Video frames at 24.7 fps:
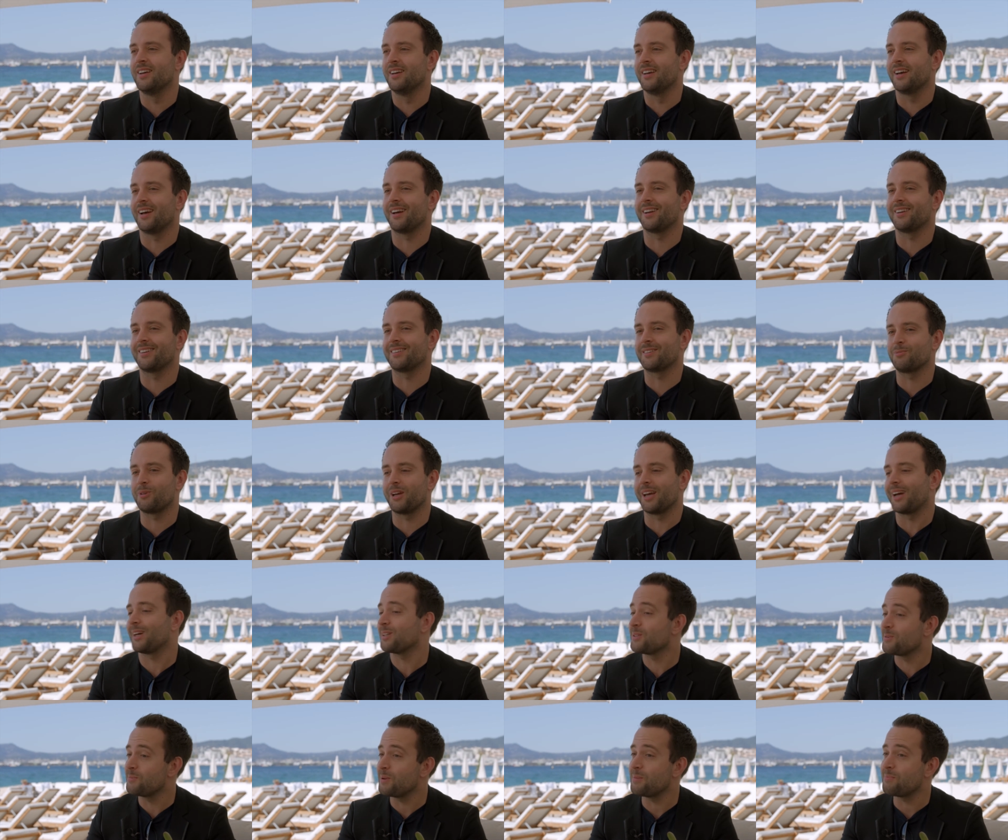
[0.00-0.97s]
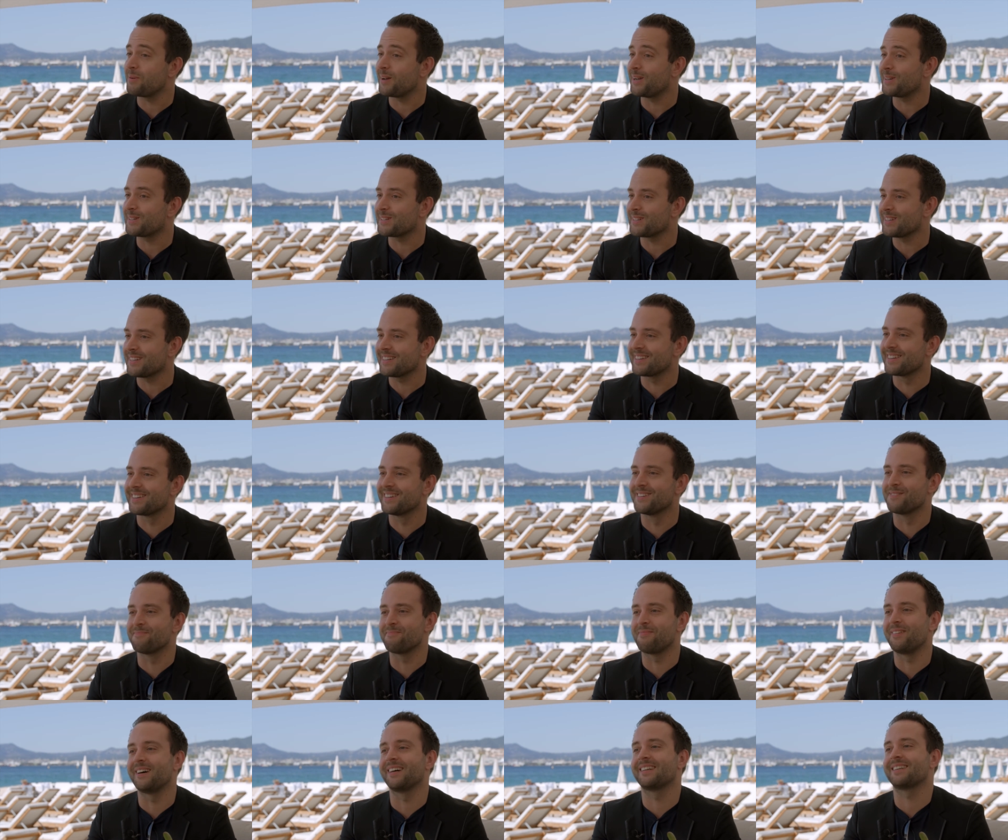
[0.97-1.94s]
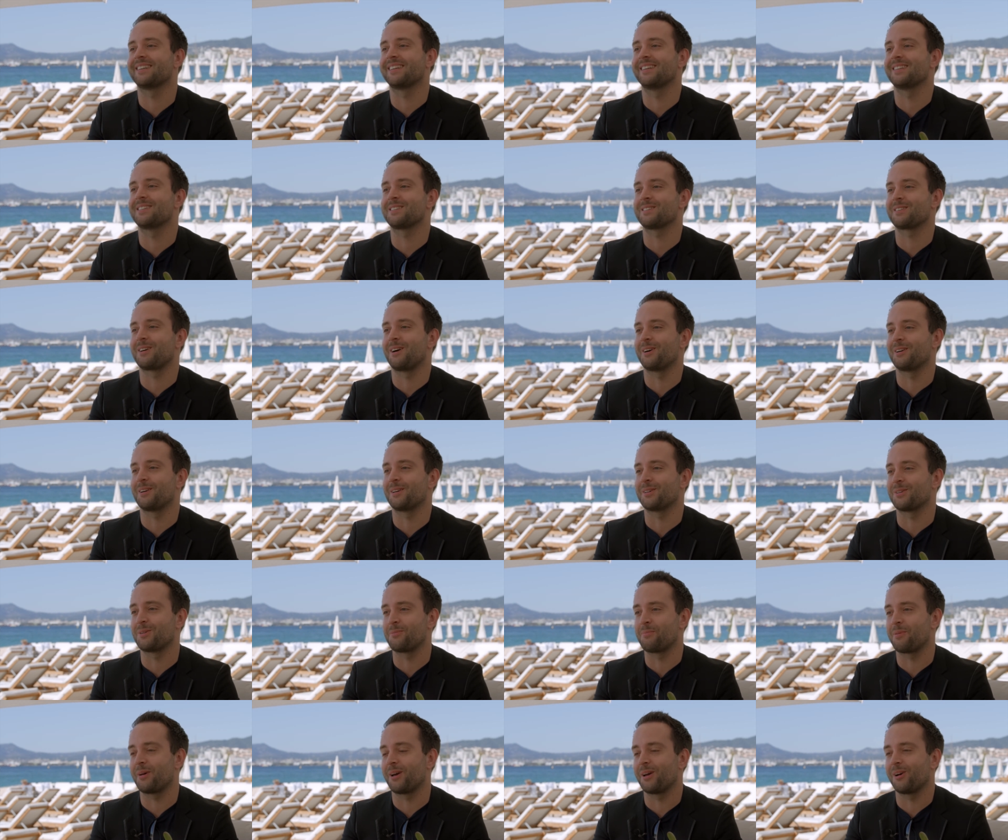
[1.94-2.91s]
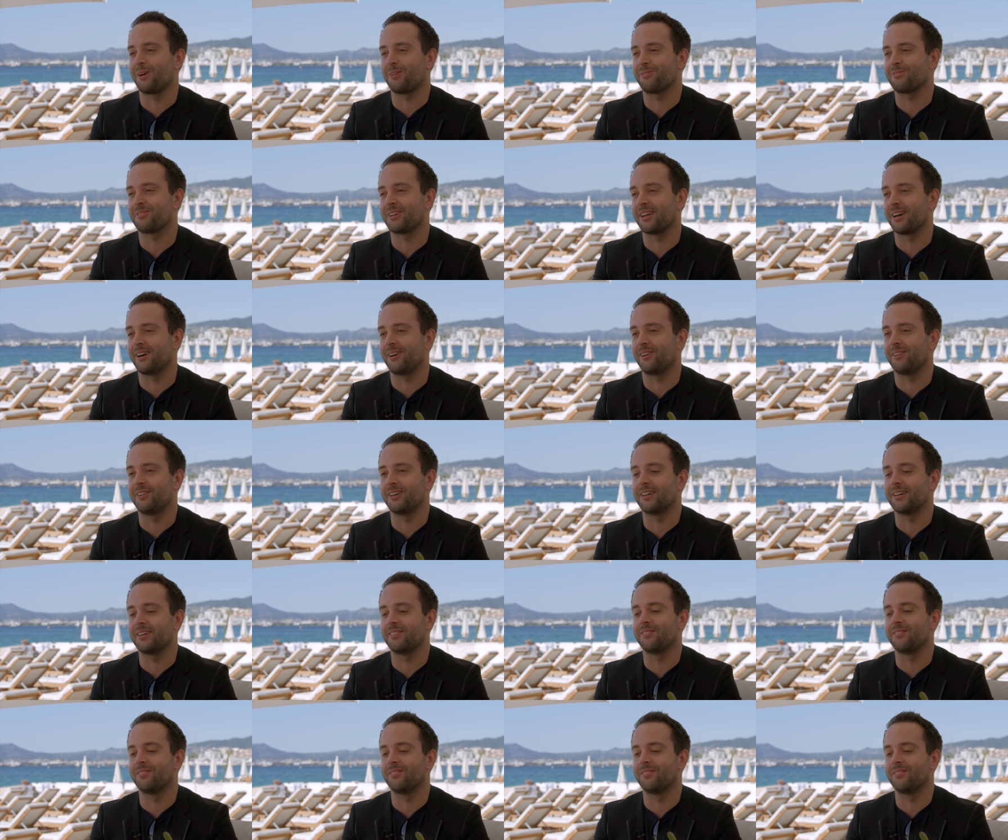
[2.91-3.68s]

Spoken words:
And we had to be patient, but it's starting to pay off now.